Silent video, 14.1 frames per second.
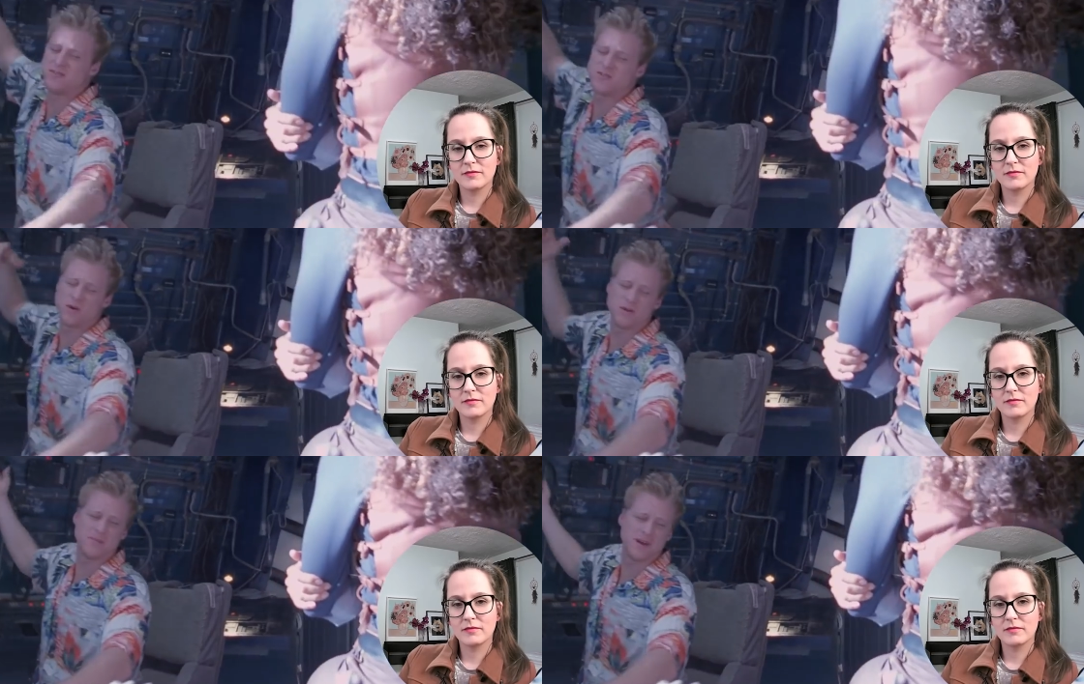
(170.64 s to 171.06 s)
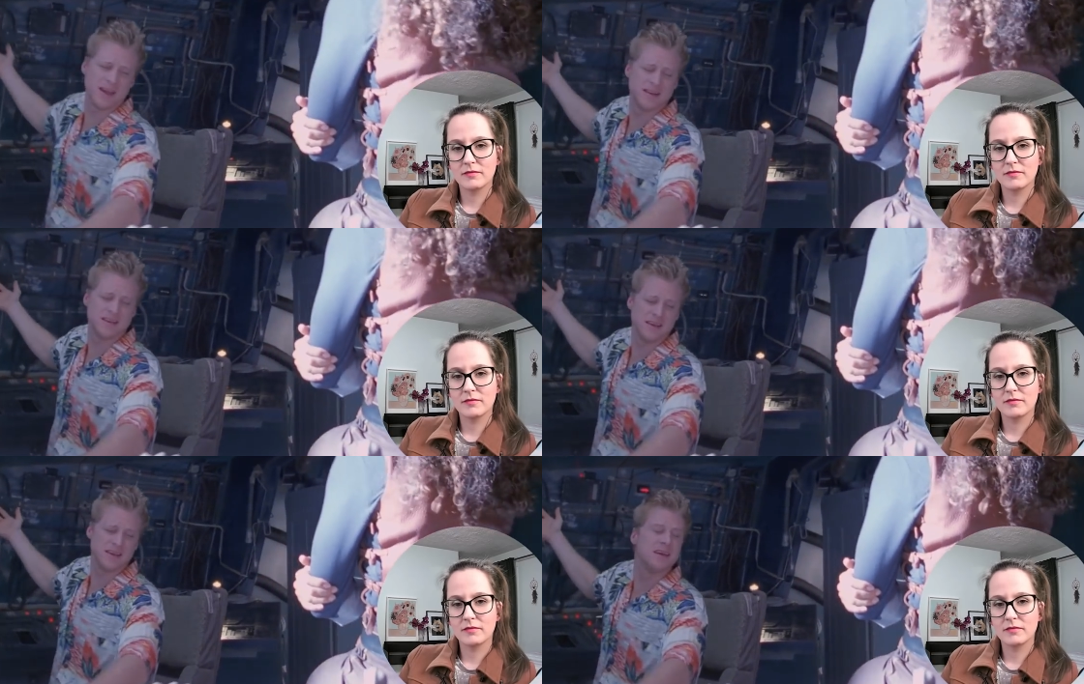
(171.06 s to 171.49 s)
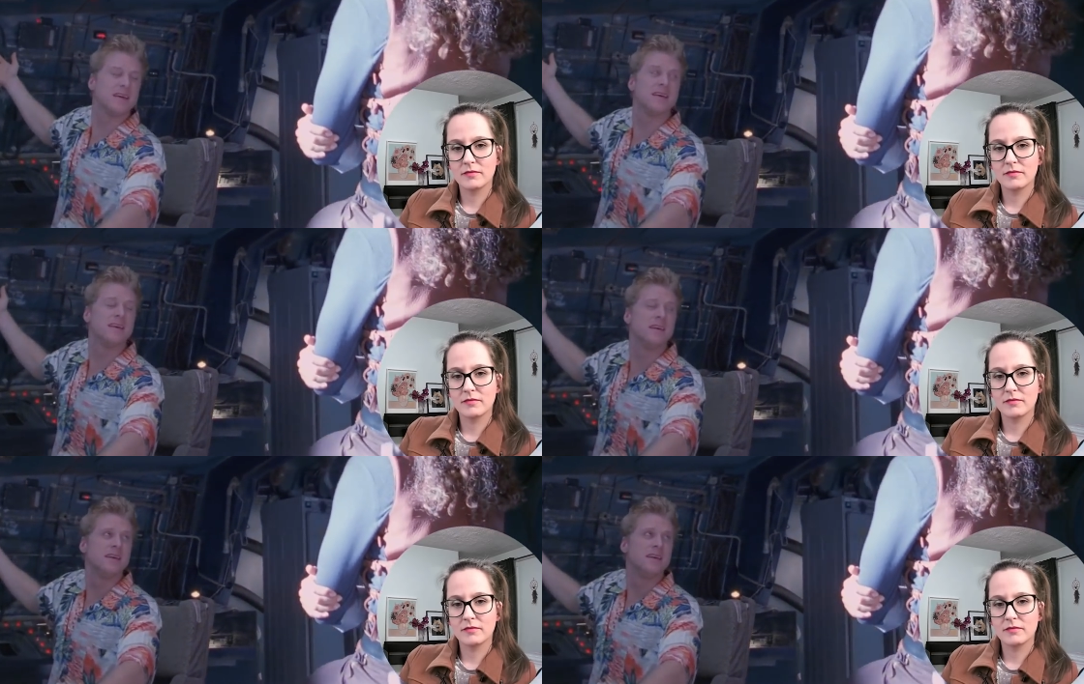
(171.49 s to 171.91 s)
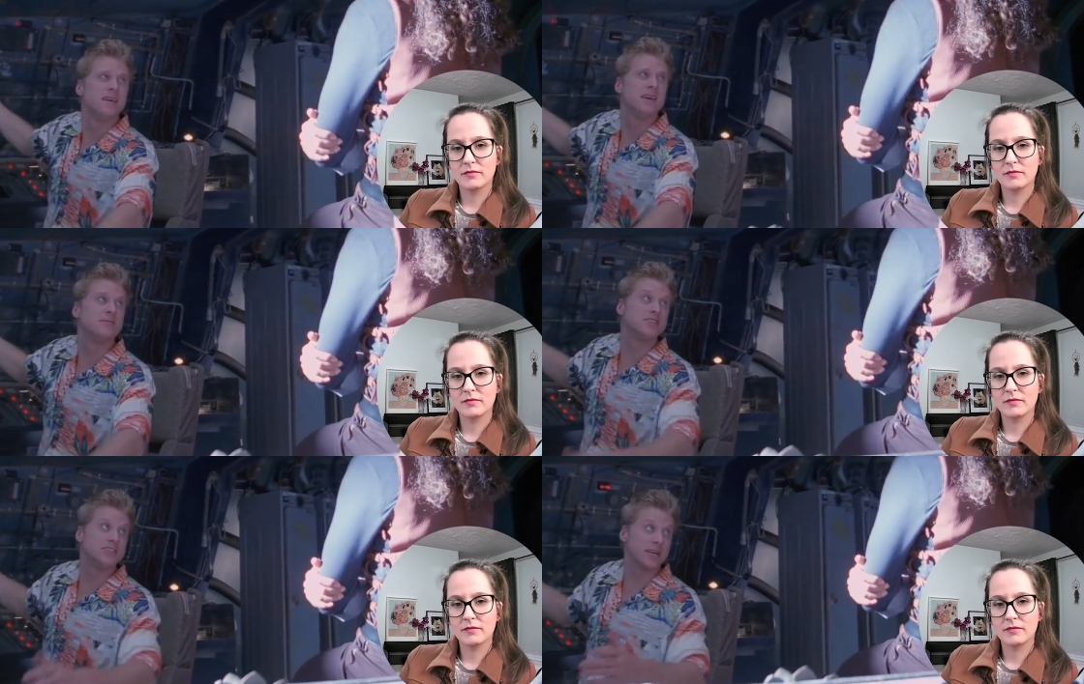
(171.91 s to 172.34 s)
Speaker 1: You told him my idea. He
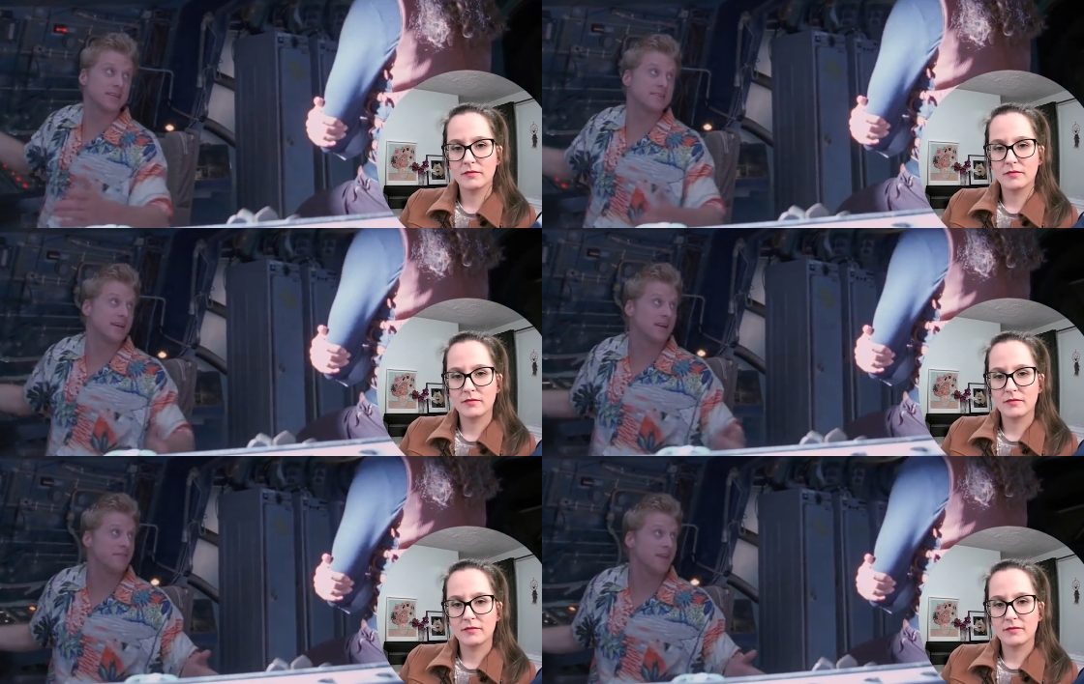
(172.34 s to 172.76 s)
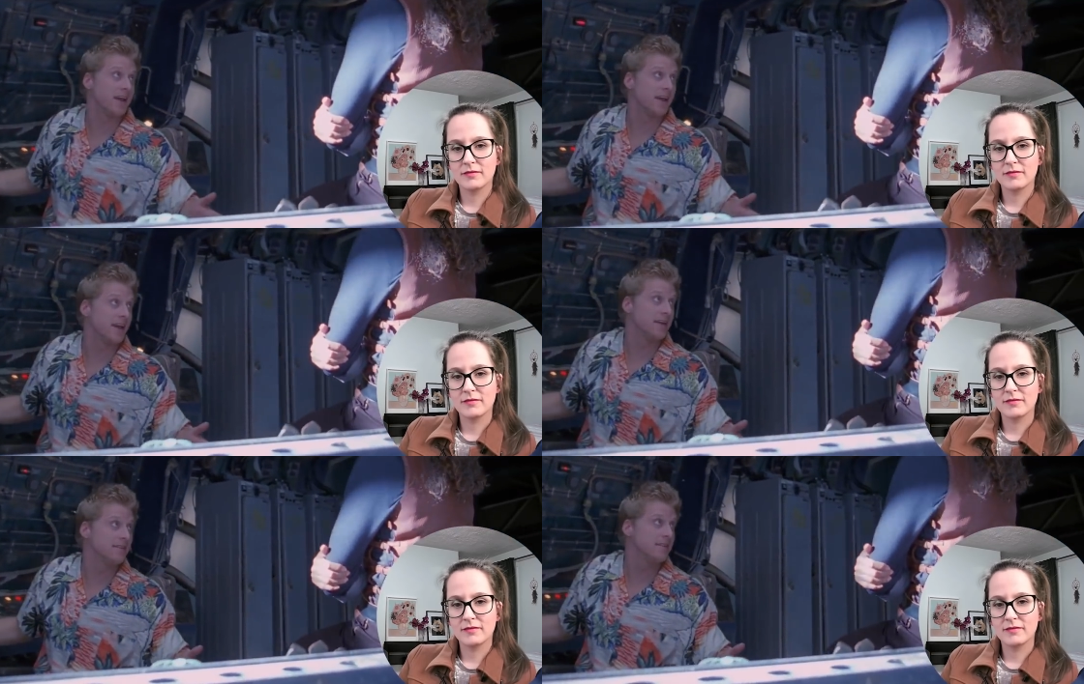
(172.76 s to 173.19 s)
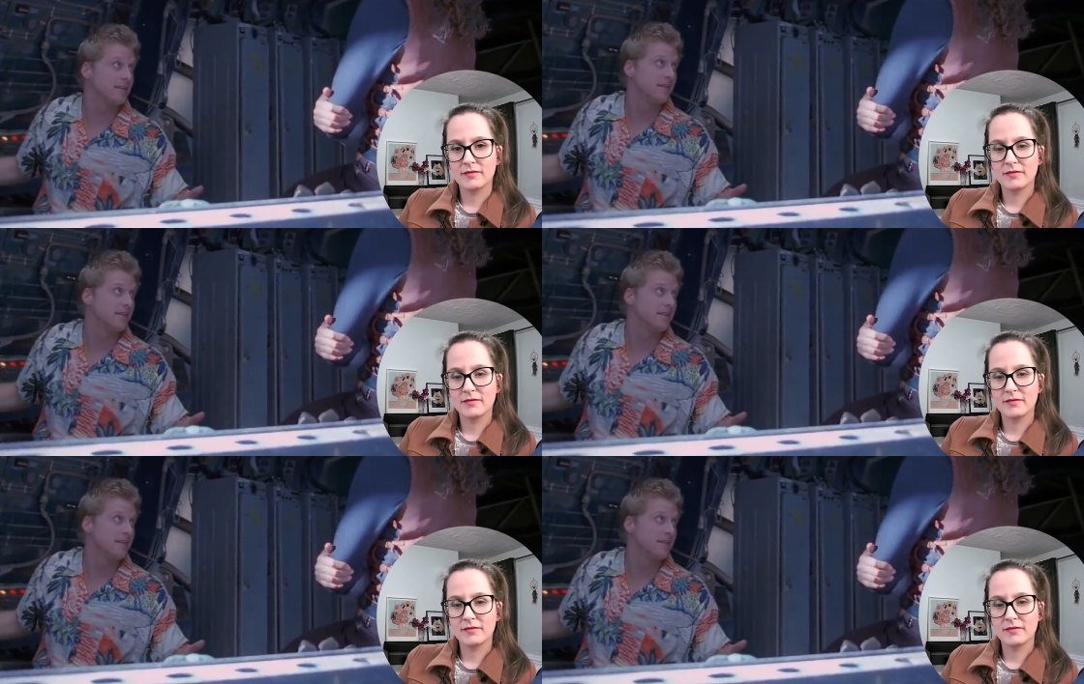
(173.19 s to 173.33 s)
rejected out of hand.